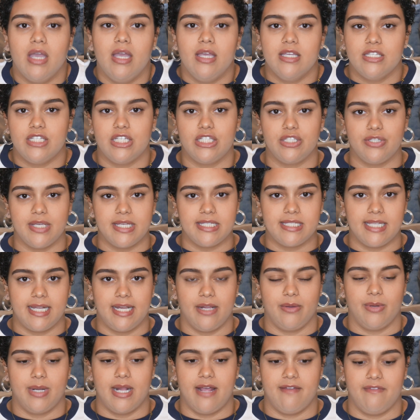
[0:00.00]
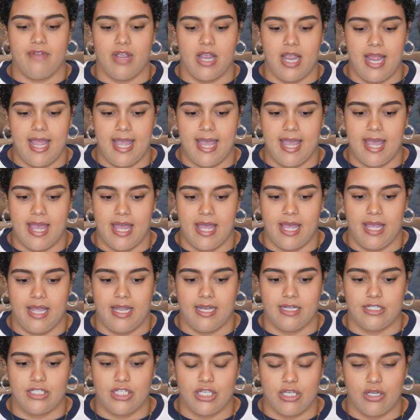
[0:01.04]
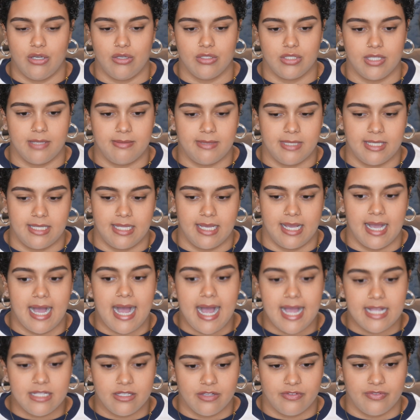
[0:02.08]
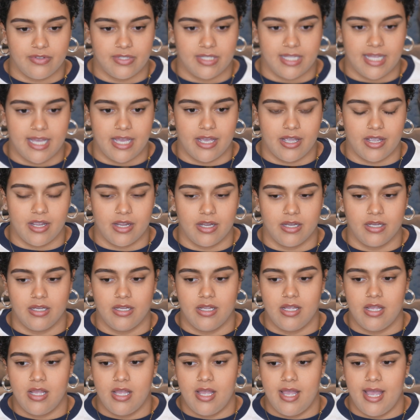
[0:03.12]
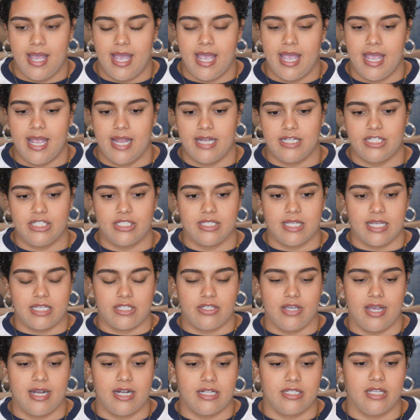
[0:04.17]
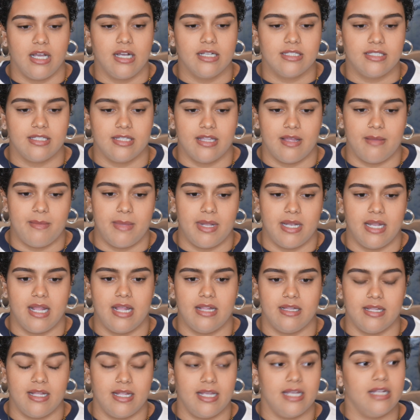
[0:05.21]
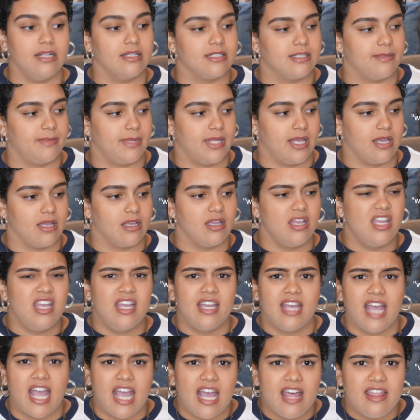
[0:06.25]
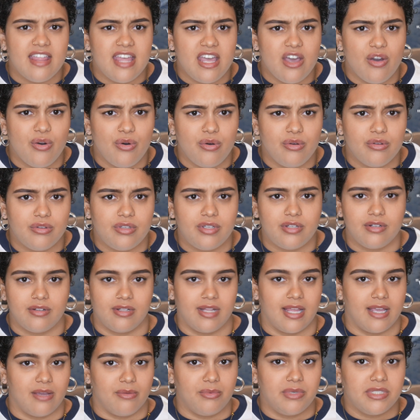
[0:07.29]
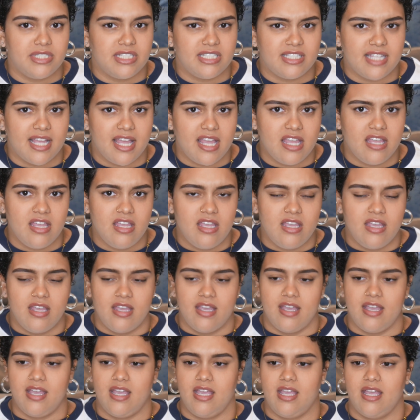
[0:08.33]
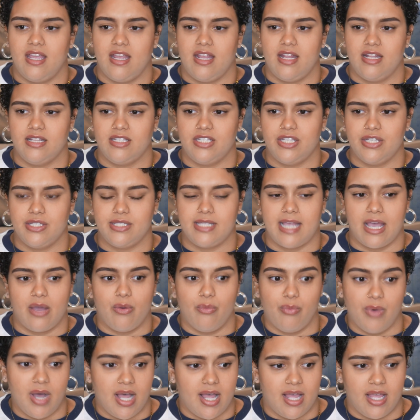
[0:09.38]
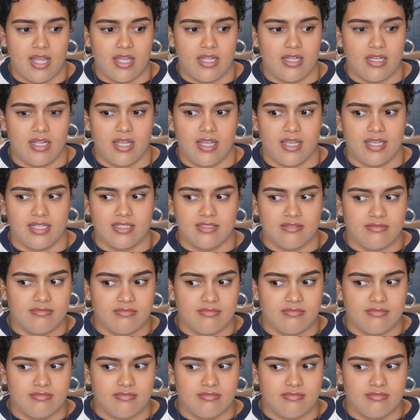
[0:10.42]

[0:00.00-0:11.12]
she's translating or whatever, and she goes up to the guys over there, and she's, like, trying to talk to them, and then he looks at me like, can you hold, you know, like, what'd she say? And she's like, what, like,